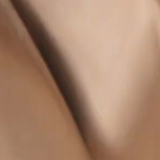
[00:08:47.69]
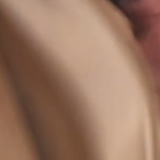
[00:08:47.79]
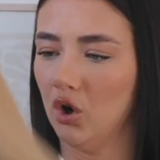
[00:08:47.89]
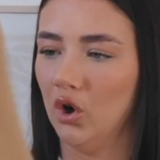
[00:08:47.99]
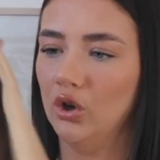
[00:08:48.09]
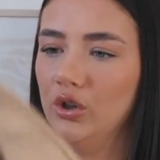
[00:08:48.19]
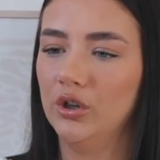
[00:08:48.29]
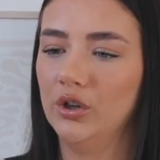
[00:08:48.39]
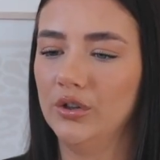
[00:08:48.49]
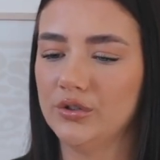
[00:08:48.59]

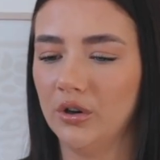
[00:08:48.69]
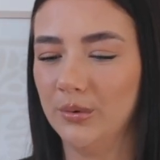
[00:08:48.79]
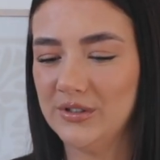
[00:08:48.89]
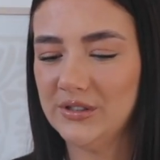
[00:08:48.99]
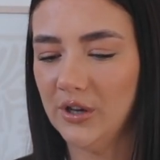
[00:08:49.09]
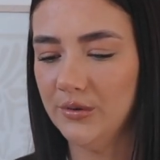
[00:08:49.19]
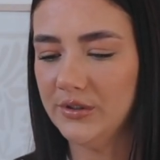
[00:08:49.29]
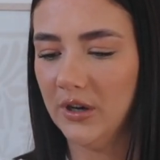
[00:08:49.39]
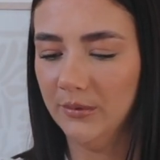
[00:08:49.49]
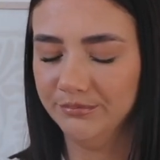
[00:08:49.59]
collars. Oh, it's so
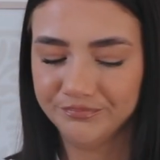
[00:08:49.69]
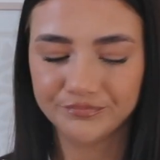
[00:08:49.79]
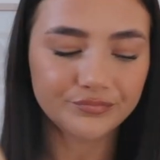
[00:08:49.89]
stunning.